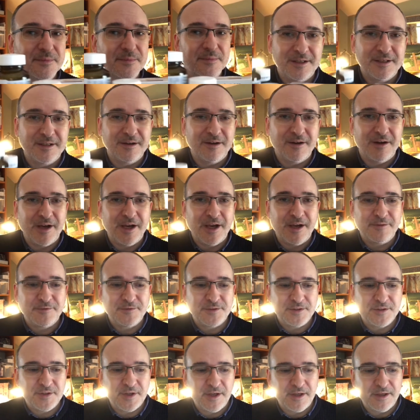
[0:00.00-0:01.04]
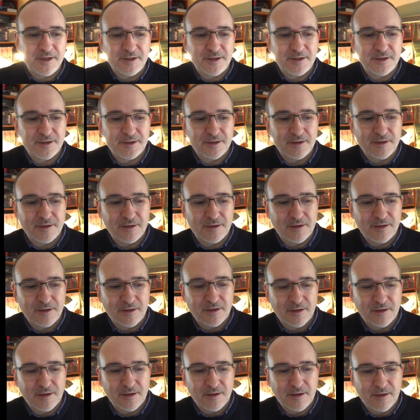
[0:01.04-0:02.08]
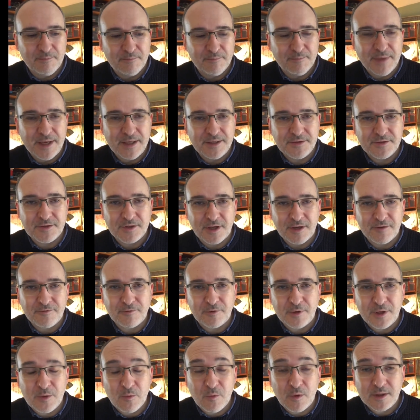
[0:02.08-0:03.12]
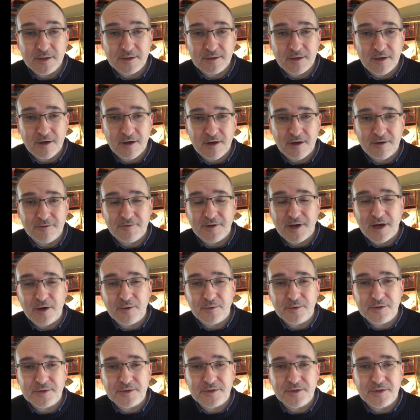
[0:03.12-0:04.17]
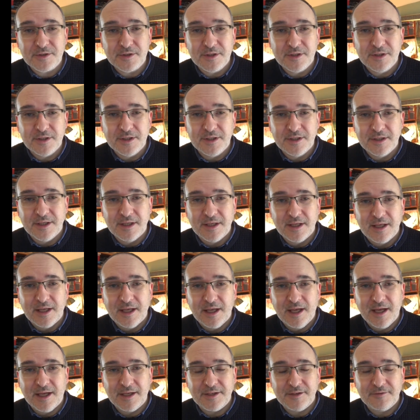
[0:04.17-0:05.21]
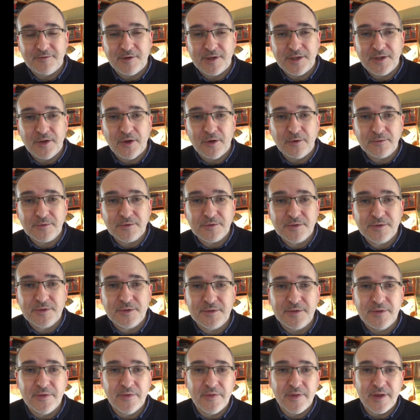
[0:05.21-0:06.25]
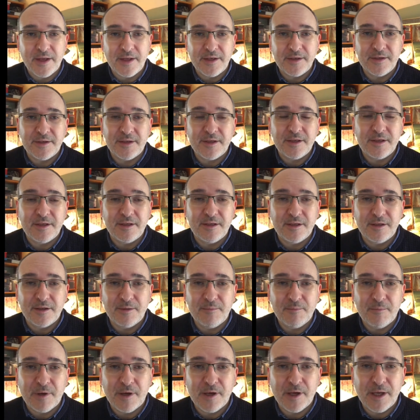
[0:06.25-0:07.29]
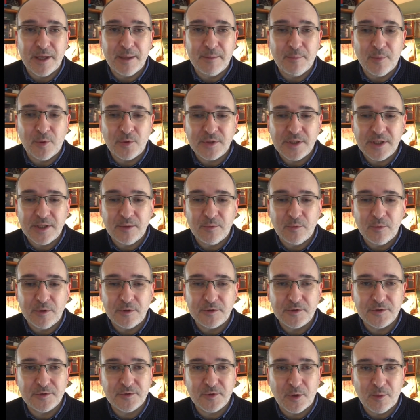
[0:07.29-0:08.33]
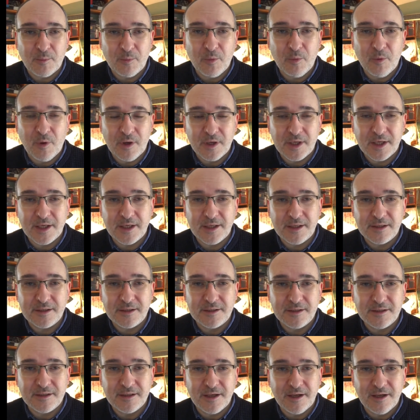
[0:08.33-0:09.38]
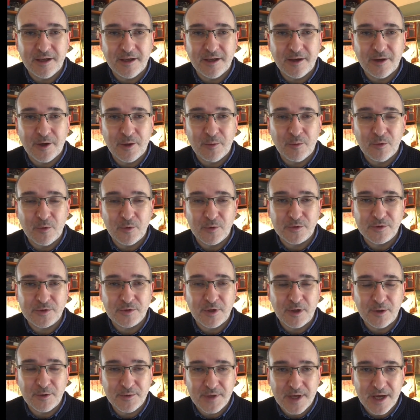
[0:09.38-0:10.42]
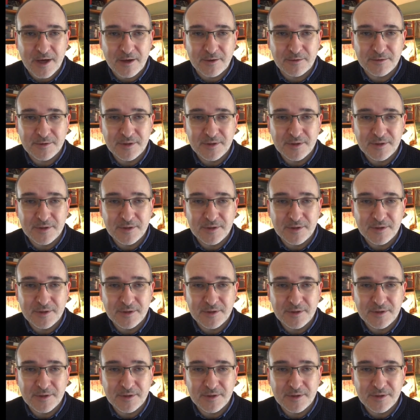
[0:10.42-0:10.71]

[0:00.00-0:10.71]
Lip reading: I have to take meds every 1.5 hours, and if I don't, then my body will stop working. I will slow down,